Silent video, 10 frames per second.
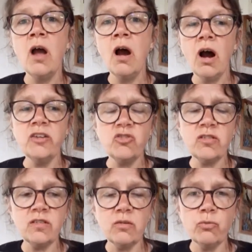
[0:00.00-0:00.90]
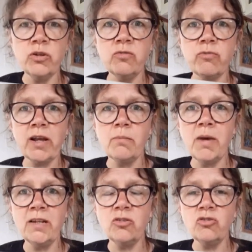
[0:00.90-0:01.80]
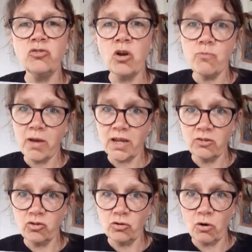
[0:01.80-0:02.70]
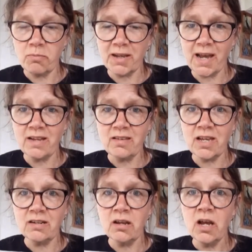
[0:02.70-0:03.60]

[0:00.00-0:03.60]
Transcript: I just would recommend, don't make it too complicated.